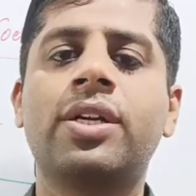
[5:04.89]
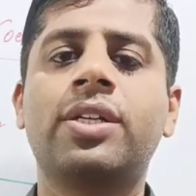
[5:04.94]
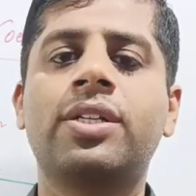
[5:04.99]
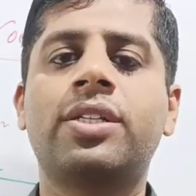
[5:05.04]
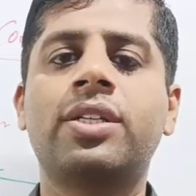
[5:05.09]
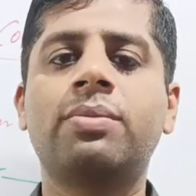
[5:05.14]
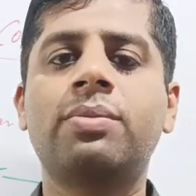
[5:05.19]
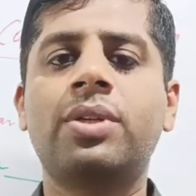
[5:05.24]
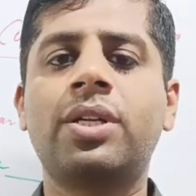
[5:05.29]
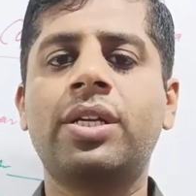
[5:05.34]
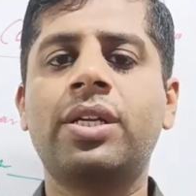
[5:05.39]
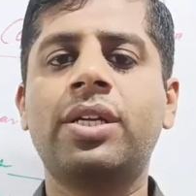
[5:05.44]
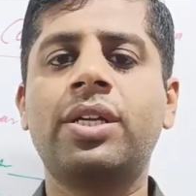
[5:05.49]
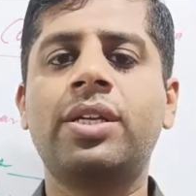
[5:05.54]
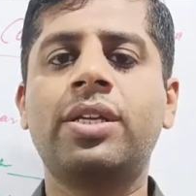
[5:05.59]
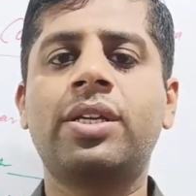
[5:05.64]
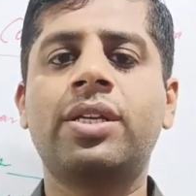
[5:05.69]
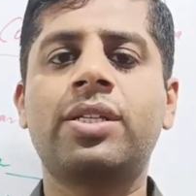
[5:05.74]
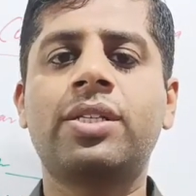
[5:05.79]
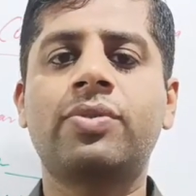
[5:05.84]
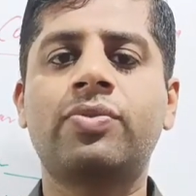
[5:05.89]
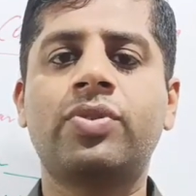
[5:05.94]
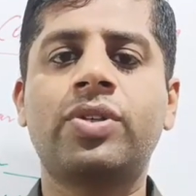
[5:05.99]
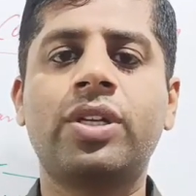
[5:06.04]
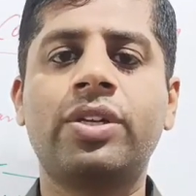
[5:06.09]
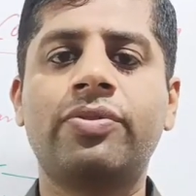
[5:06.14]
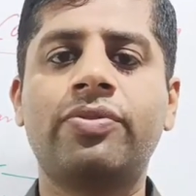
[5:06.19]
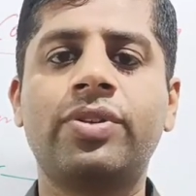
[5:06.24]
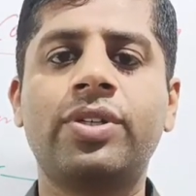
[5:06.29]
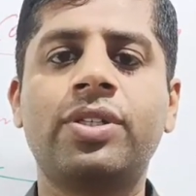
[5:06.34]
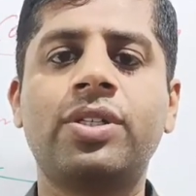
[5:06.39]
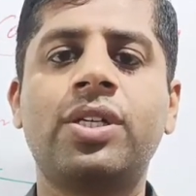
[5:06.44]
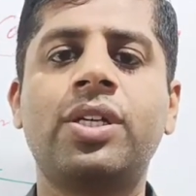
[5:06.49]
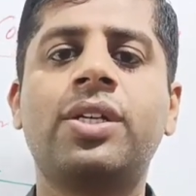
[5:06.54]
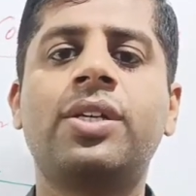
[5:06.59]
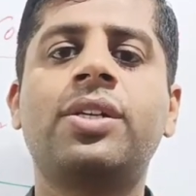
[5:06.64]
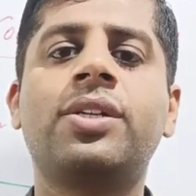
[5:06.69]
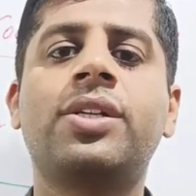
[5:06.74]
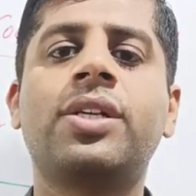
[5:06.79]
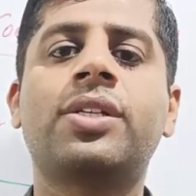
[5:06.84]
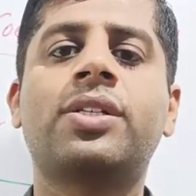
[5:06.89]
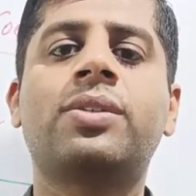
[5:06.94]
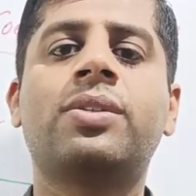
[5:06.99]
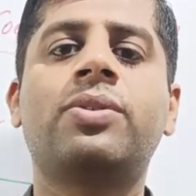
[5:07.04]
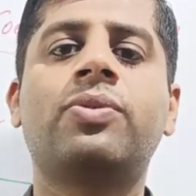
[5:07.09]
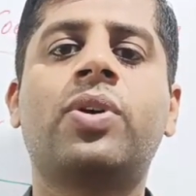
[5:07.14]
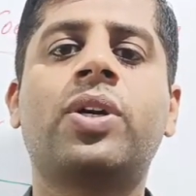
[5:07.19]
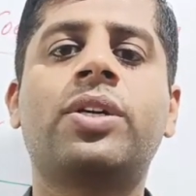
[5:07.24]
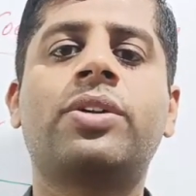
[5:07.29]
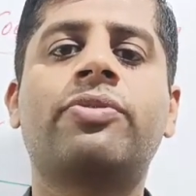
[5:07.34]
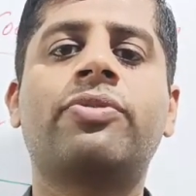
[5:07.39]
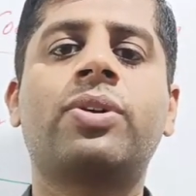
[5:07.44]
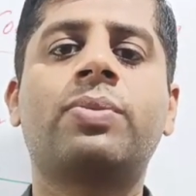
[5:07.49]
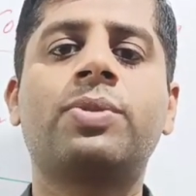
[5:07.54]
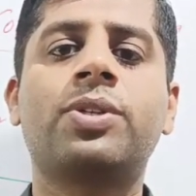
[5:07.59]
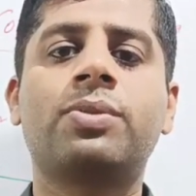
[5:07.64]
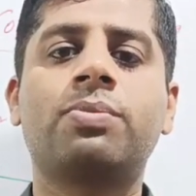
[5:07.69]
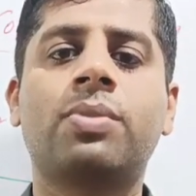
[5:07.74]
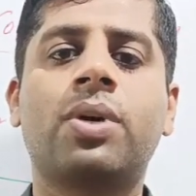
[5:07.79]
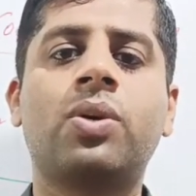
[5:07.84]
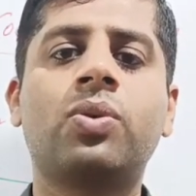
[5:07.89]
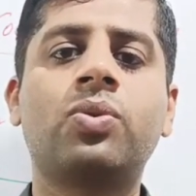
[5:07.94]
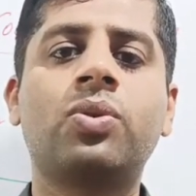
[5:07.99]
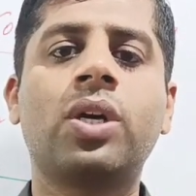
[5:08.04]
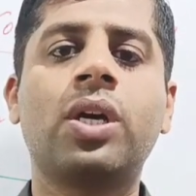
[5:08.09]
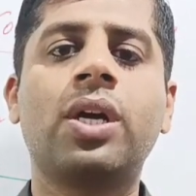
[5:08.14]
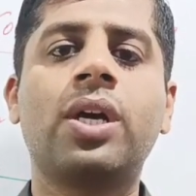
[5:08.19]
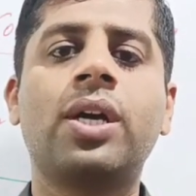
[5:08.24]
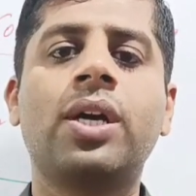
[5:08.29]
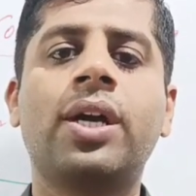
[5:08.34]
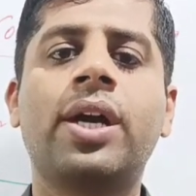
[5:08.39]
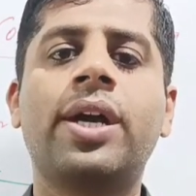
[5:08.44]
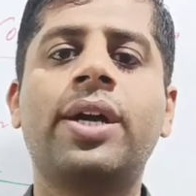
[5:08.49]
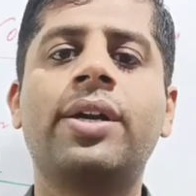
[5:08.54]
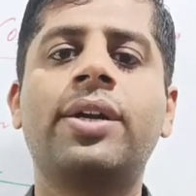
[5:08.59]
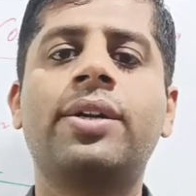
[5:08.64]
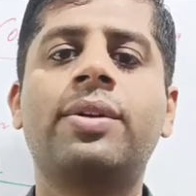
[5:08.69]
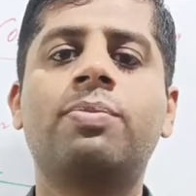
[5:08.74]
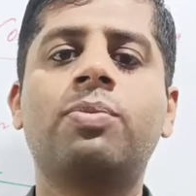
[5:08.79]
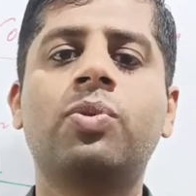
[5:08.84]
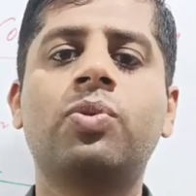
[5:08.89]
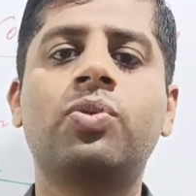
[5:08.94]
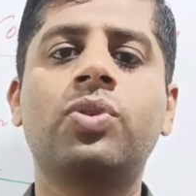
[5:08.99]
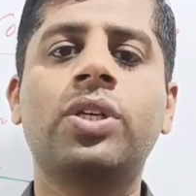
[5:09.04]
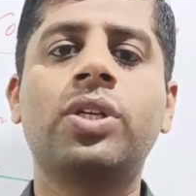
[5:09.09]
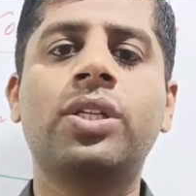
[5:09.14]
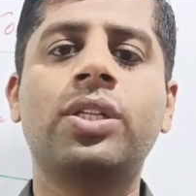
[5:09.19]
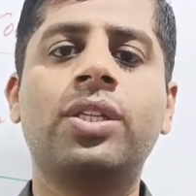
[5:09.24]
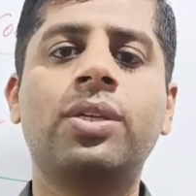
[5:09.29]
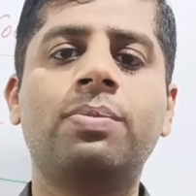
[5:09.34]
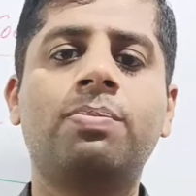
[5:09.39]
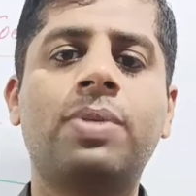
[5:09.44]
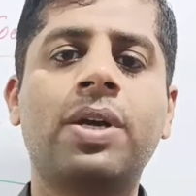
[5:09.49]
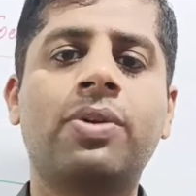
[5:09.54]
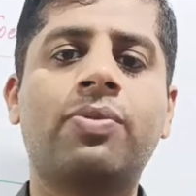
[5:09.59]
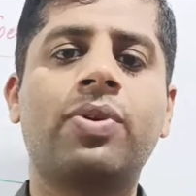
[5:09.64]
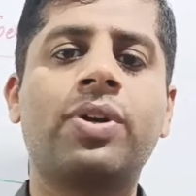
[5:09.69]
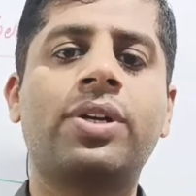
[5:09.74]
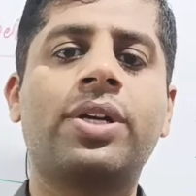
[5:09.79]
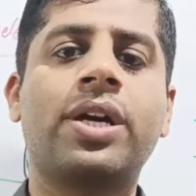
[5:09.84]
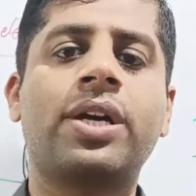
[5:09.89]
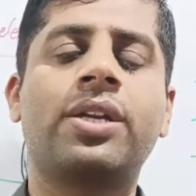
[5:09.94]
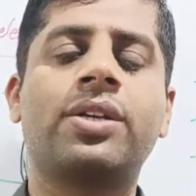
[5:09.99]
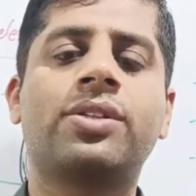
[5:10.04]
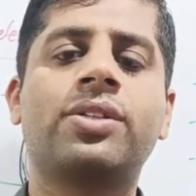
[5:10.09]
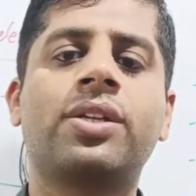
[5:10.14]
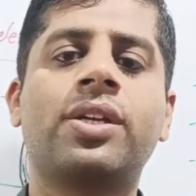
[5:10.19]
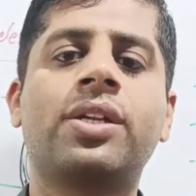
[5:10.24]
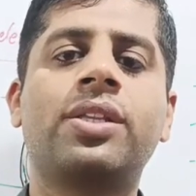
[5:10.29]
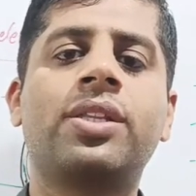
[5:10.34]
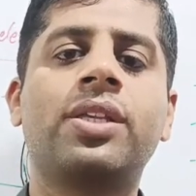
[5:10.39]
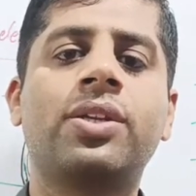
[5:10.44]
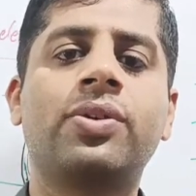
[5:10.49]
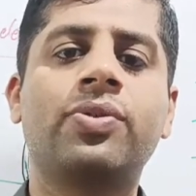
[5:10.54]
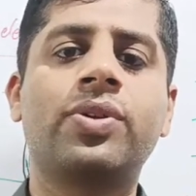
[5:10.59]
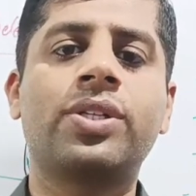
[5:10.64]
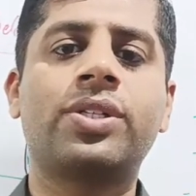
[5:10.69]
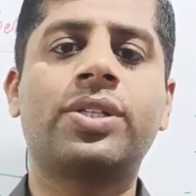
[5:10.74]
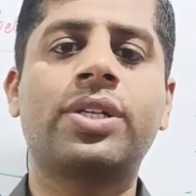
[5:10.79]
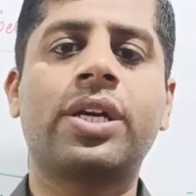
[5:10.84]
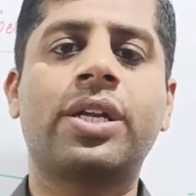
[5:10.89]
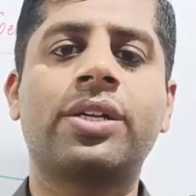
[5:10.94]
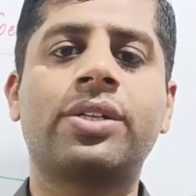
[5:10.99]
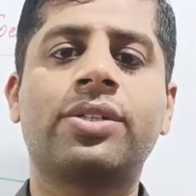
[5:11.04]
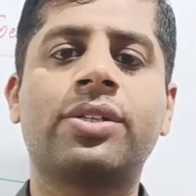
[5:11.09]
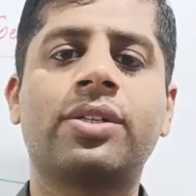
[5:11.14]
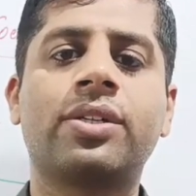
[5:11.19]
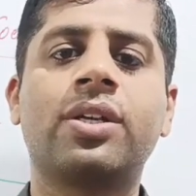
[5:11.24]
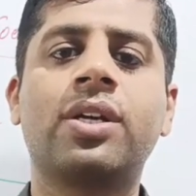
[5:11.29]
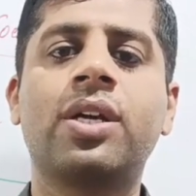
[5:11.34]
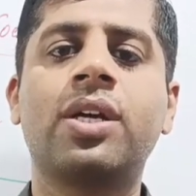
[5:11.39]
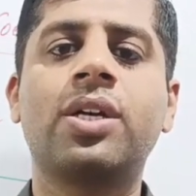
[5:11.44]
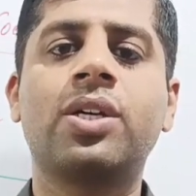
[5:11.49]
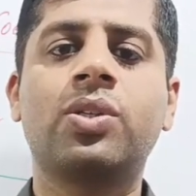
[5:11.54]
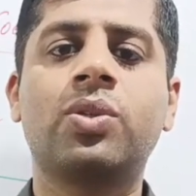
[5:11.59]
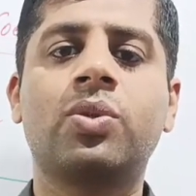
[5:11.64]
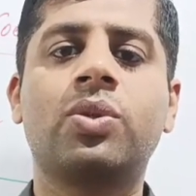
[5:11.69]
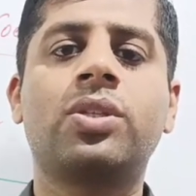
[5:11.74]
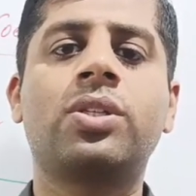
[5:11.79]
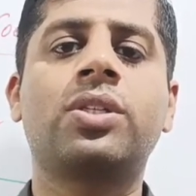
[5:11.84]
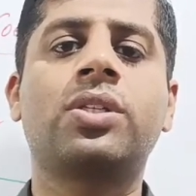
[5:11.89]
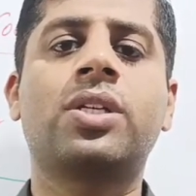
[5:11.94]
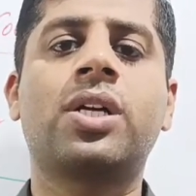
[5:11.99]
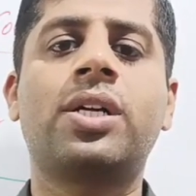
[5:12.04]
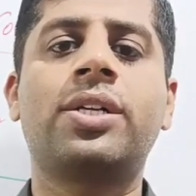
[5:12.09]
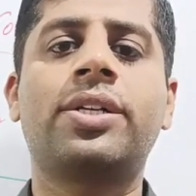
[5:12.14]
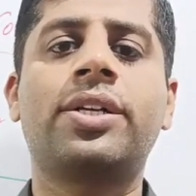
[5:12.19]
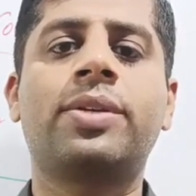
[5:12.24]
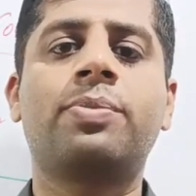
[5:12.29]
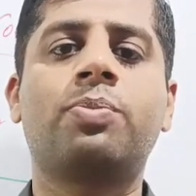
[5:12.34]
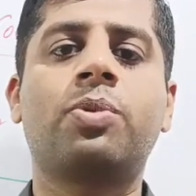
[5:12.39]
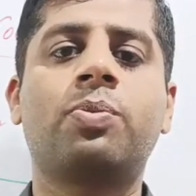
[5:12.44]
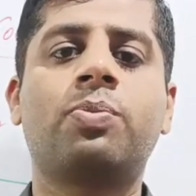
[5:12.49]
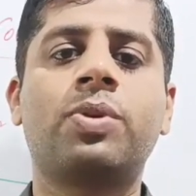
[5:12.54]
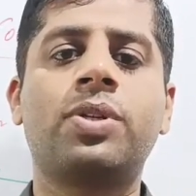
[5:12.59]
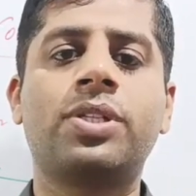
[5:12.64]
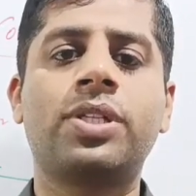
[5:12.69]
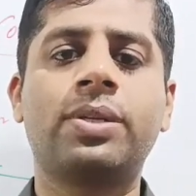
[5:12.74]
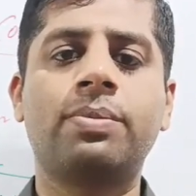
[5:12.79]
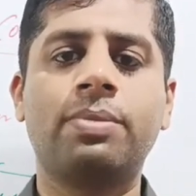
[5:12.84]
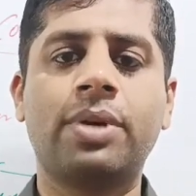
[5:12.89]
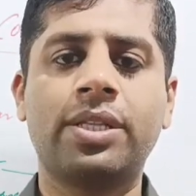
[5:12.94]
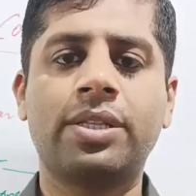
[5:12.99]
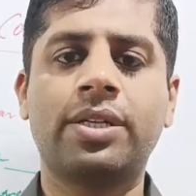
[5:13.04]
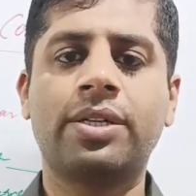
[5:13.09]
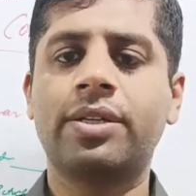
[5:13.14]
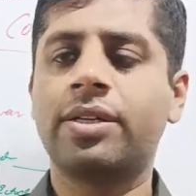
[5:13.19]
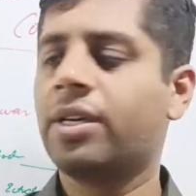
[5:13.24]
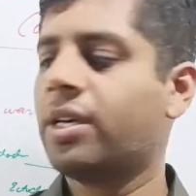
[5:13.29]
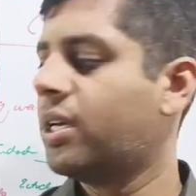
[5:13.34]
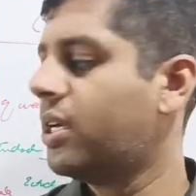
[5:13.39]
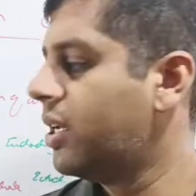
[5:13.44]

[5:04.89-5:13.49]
Similarly, in case of jellyfish, it ejects the water from its mouth and it moves in the backward direction, in the reverse direction. So this is called jet propulsion method.